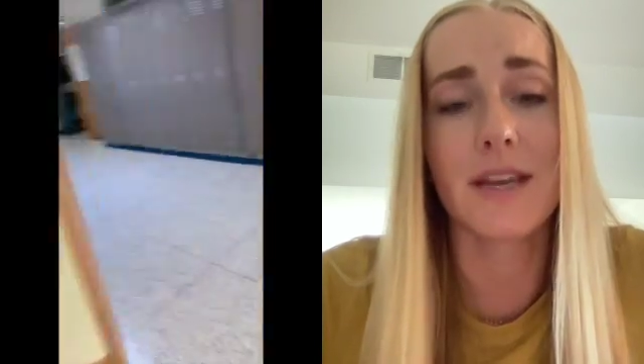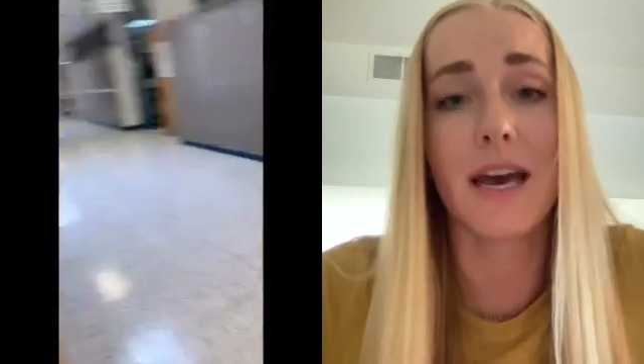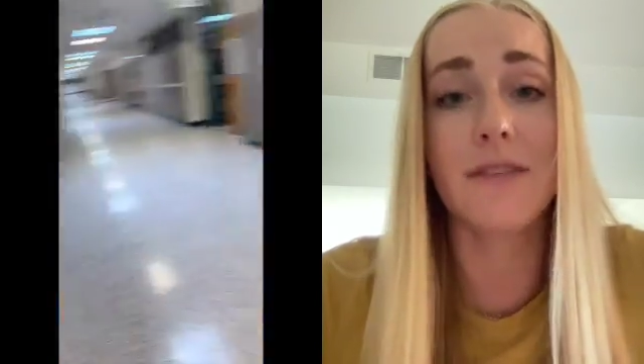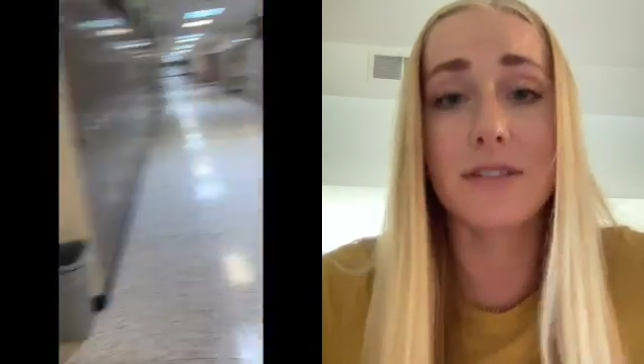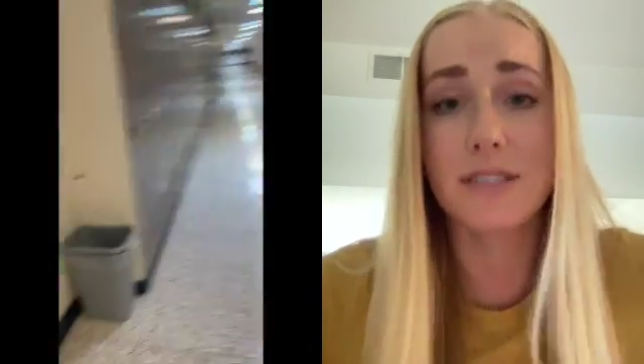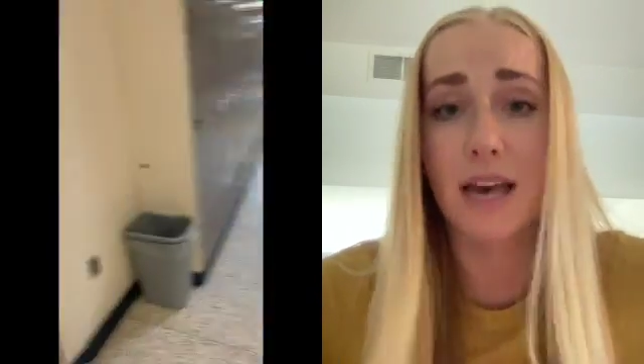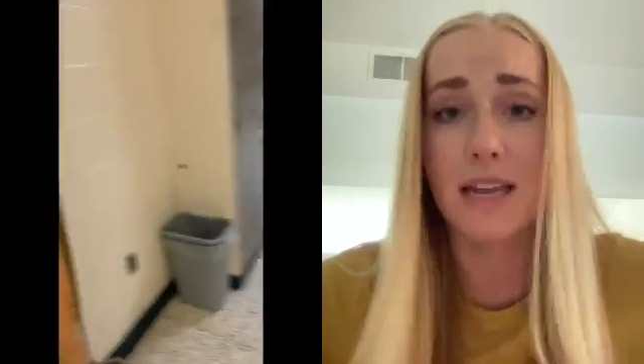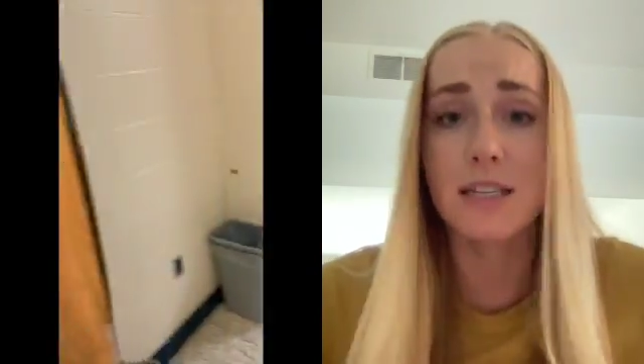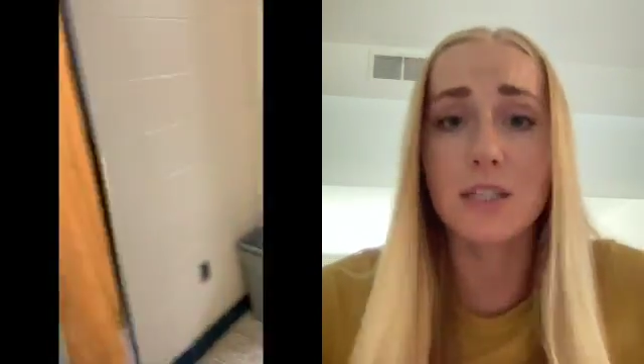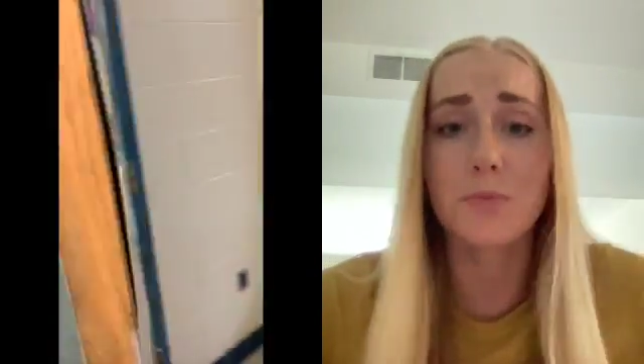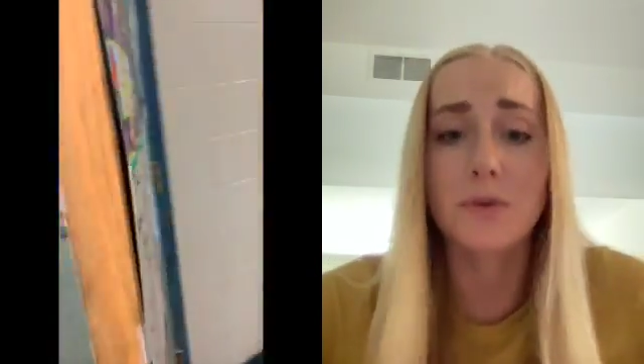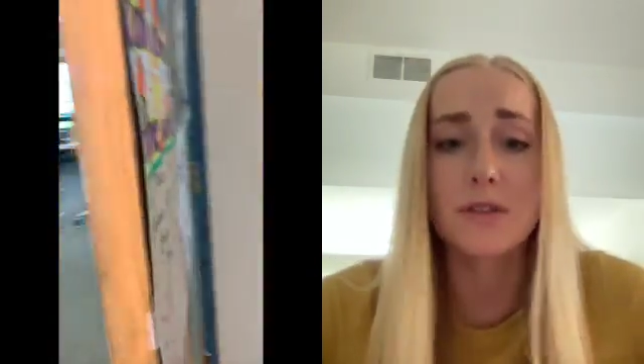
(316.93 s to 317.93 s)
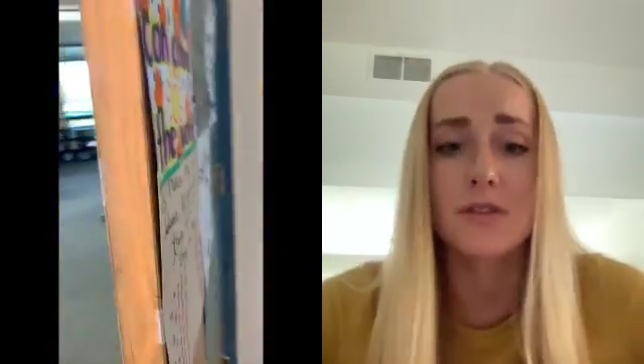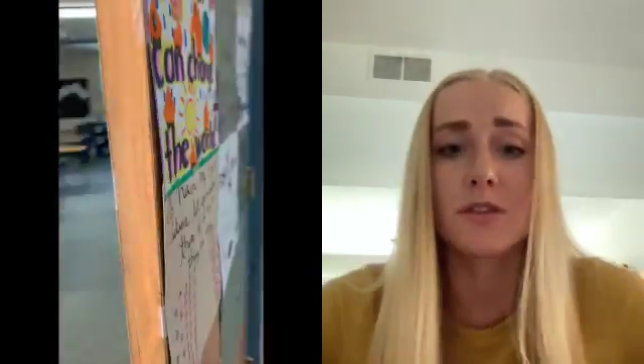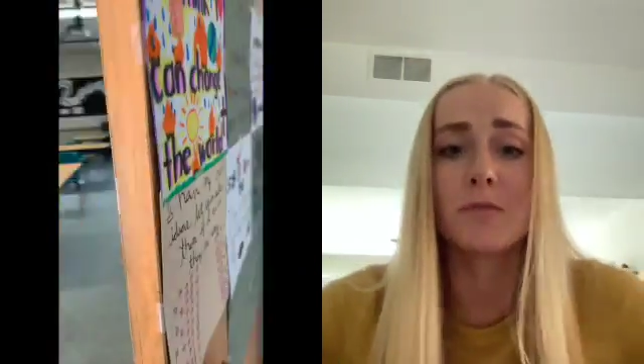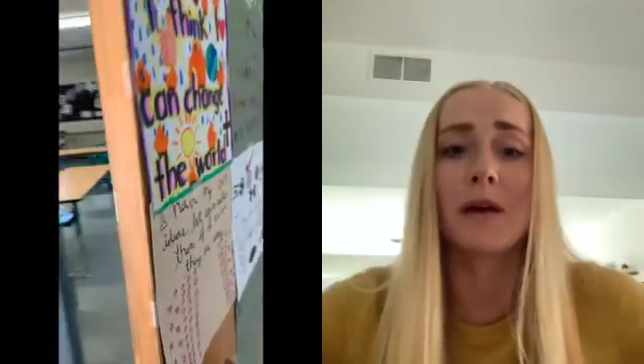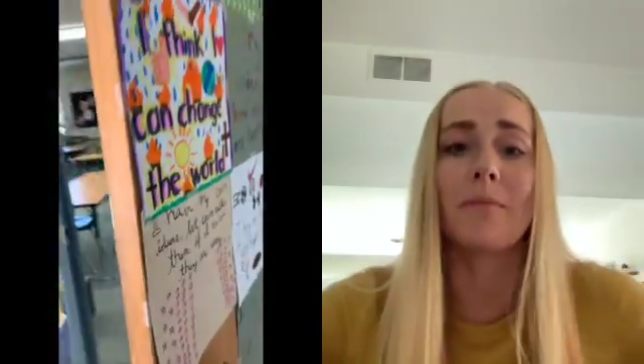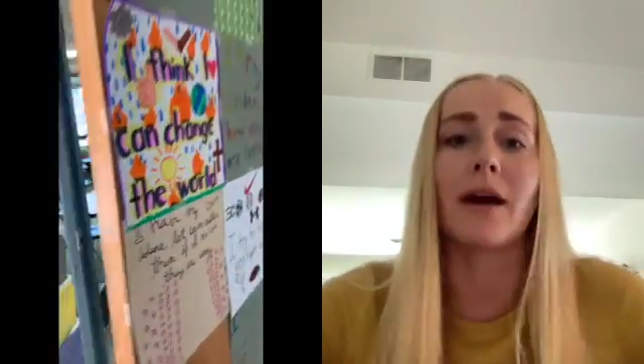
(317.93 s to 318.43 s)
I've decided to
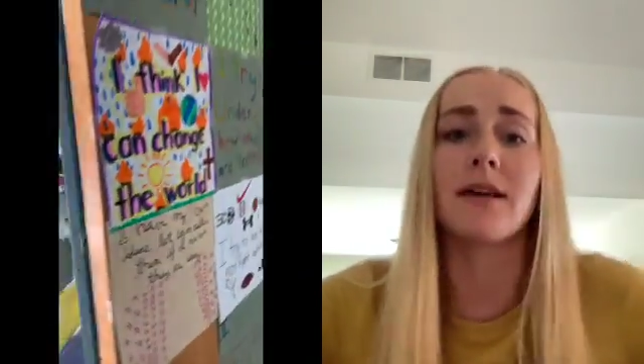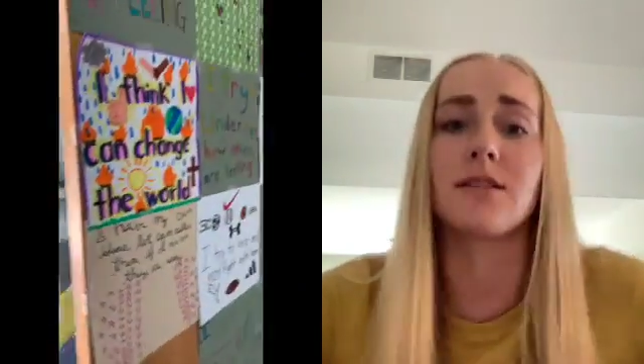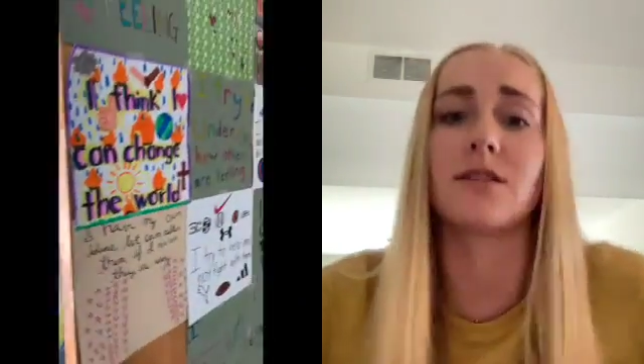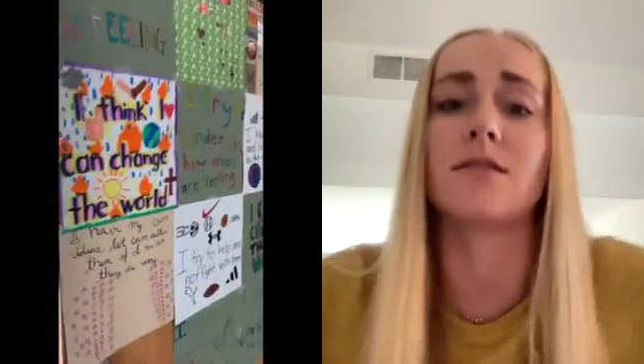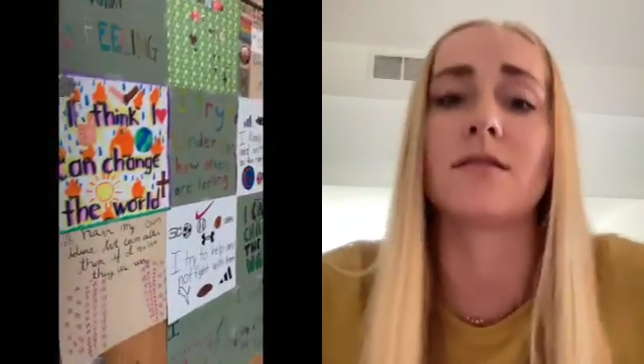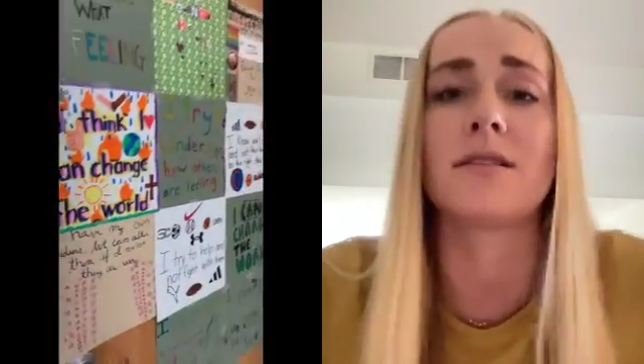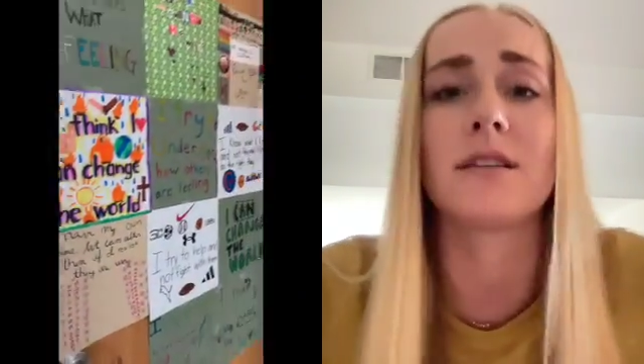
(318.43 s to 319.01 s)
pursue my master's in